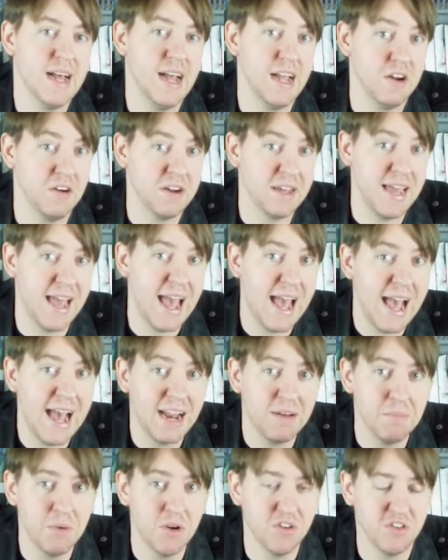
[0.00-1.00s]
I already
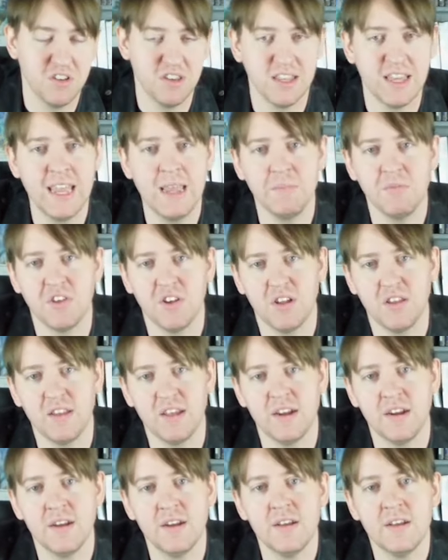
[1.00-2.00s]
had most of the games on
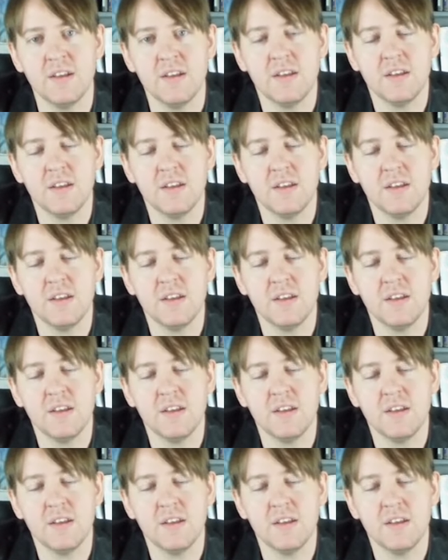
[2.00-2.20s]
there.